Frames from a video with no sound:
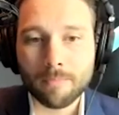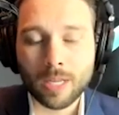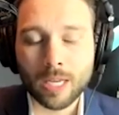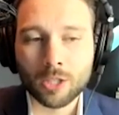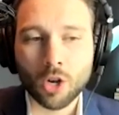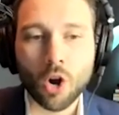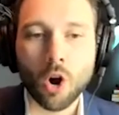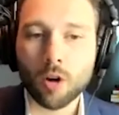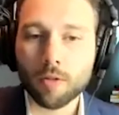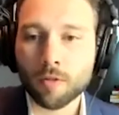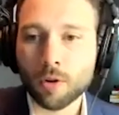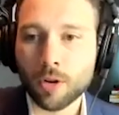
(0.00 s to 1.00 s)
It's hard
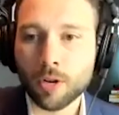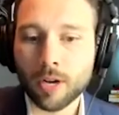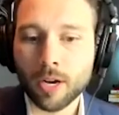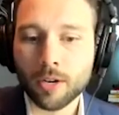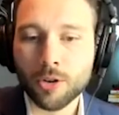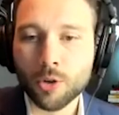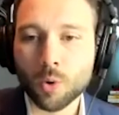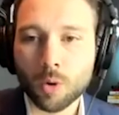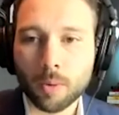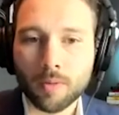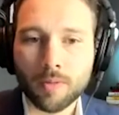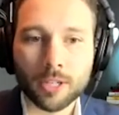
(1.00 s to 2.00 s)
for a newer
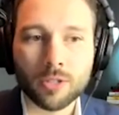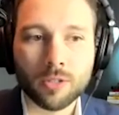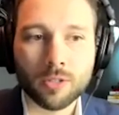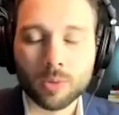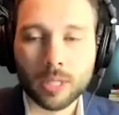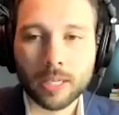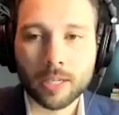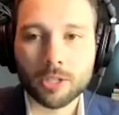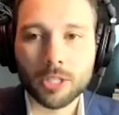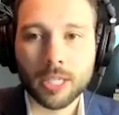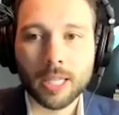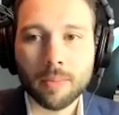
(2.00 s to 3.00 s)
professional to really
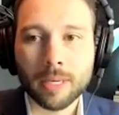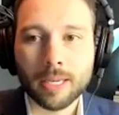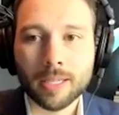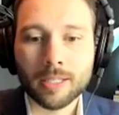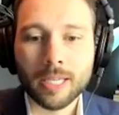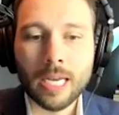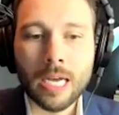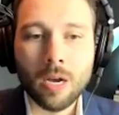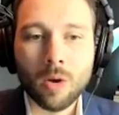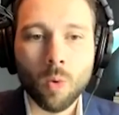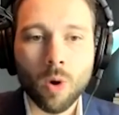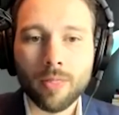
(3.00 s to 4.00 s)
understand that because
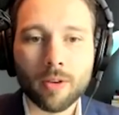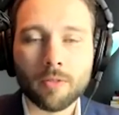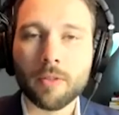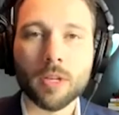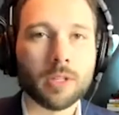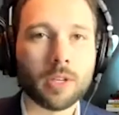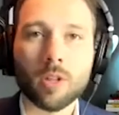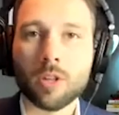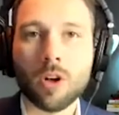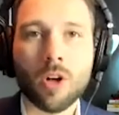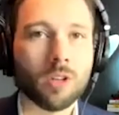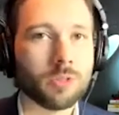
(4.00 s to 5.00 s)
one, they're fielding all the
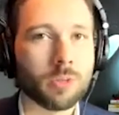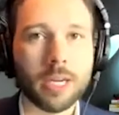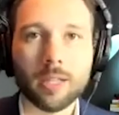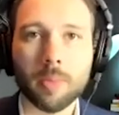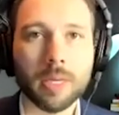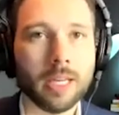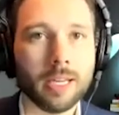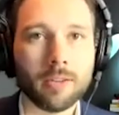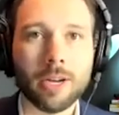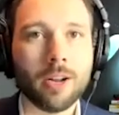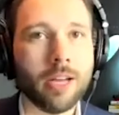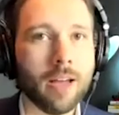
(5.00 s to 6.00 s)
calls right at the beginning,
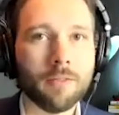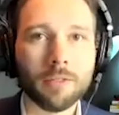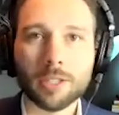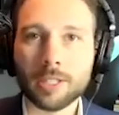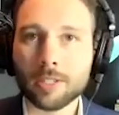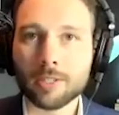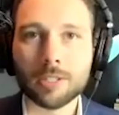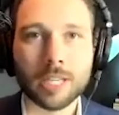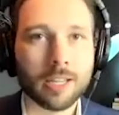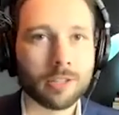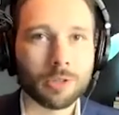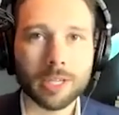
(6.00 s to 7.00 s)
right? Every single side
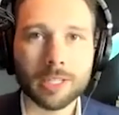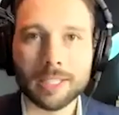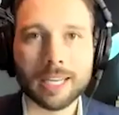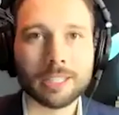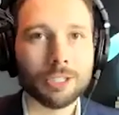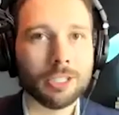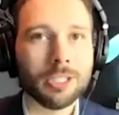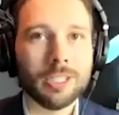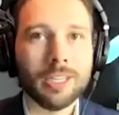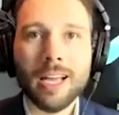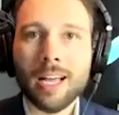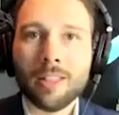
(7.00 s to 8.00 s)
of the transaction,
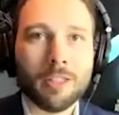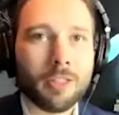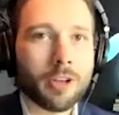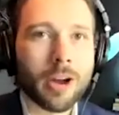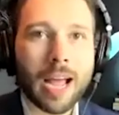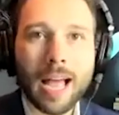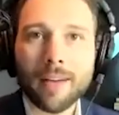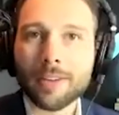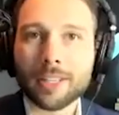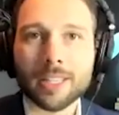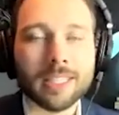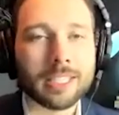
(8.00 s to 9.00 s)
they're
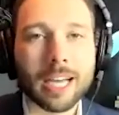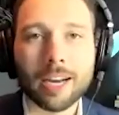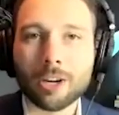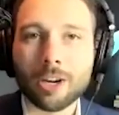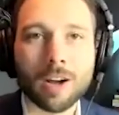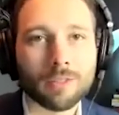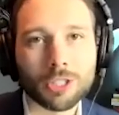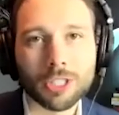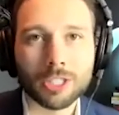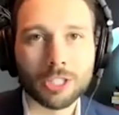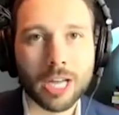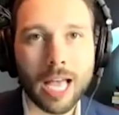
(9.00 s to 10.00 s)
having the entire
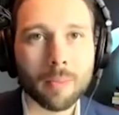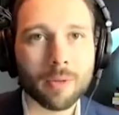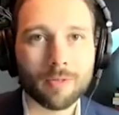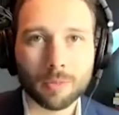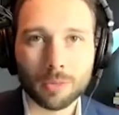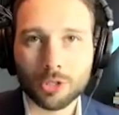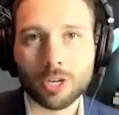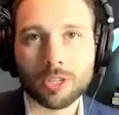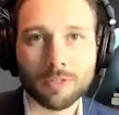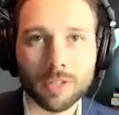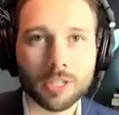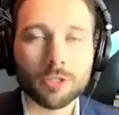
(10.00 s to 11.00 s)
conversation happen from start to
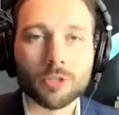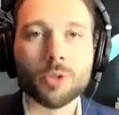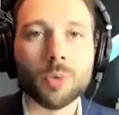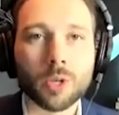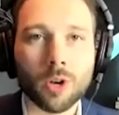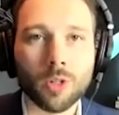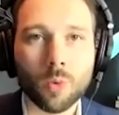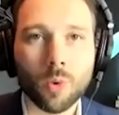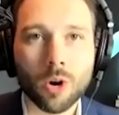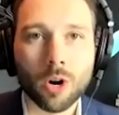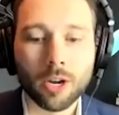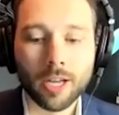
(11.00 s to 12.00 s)
finish. They're doing all the
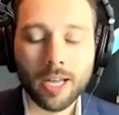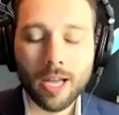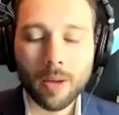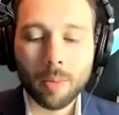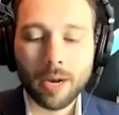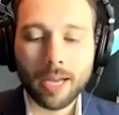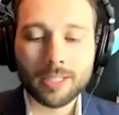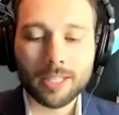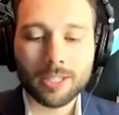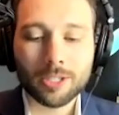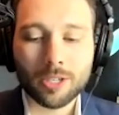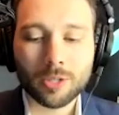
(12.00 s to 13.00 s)
work. But as they
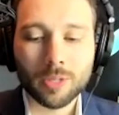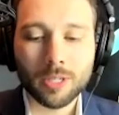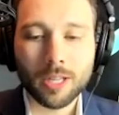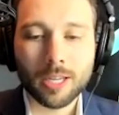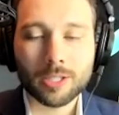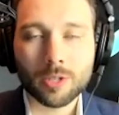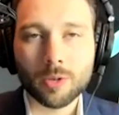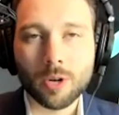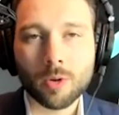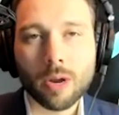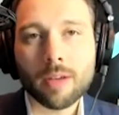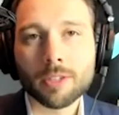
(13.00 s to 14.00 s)
start to realize and grow
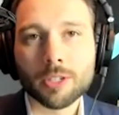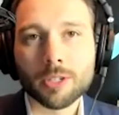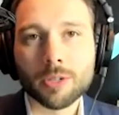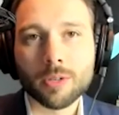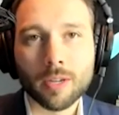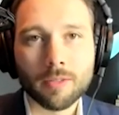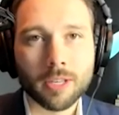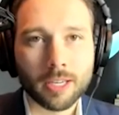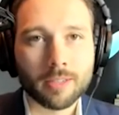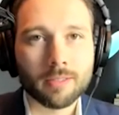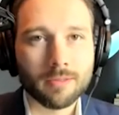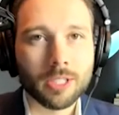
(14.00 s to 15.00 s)
revenue, if they
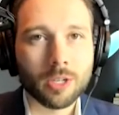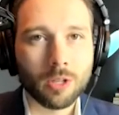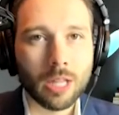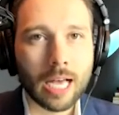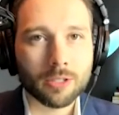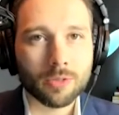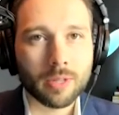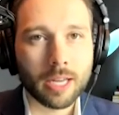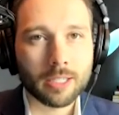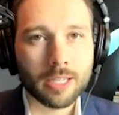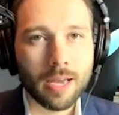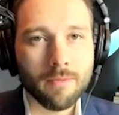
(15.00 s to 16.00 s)
can, you know, last through that
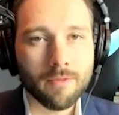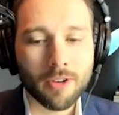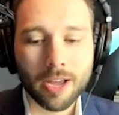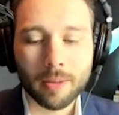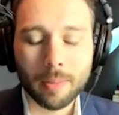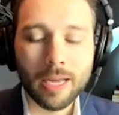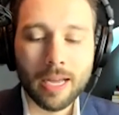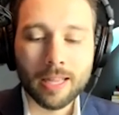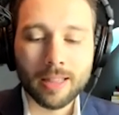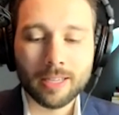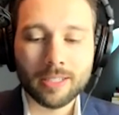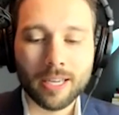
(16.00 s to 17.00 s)
time frame,
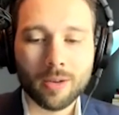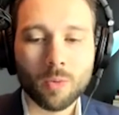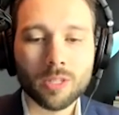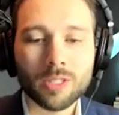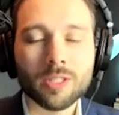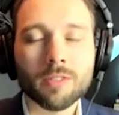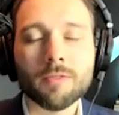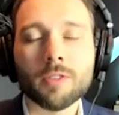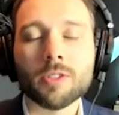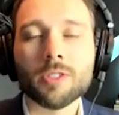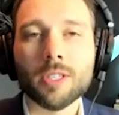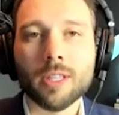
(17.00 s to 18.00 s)
they say, what's the
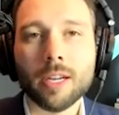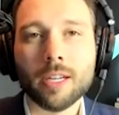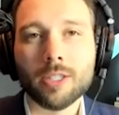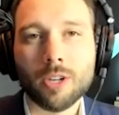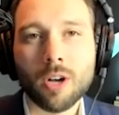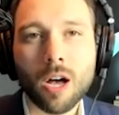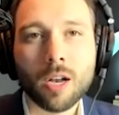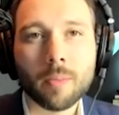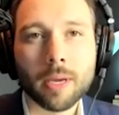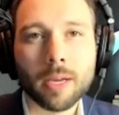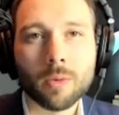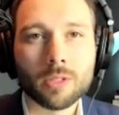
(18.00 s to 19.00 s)
first thing that I should
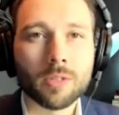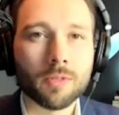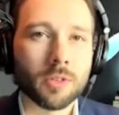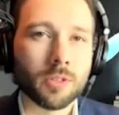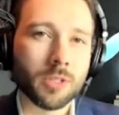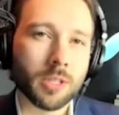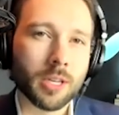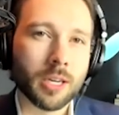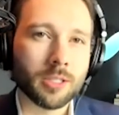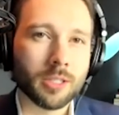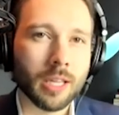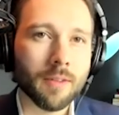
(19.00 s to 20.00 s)
automate? What's the first thing that I
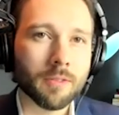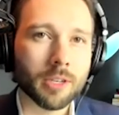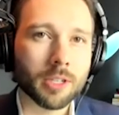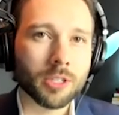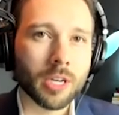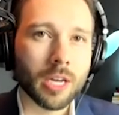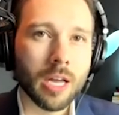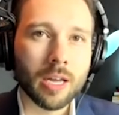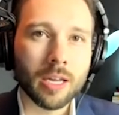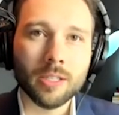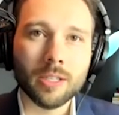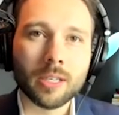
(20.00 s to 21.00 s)
should leverage?
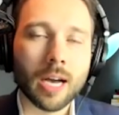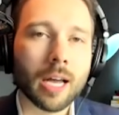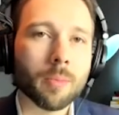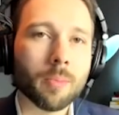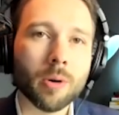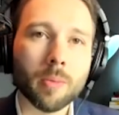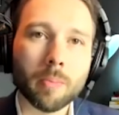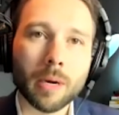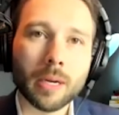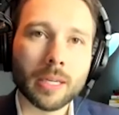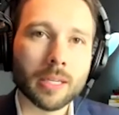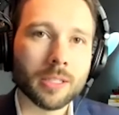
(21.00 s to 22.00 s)
And you got to put
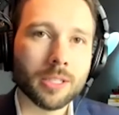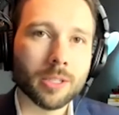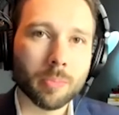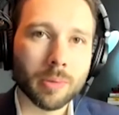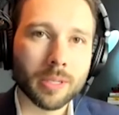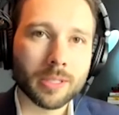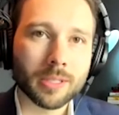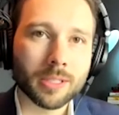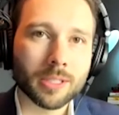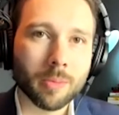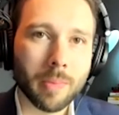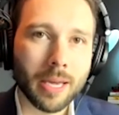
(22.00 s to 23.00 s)
money into your business
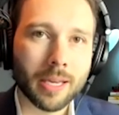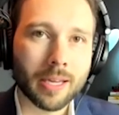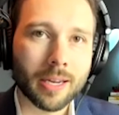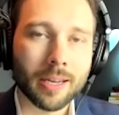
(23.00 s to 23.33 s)
to make it.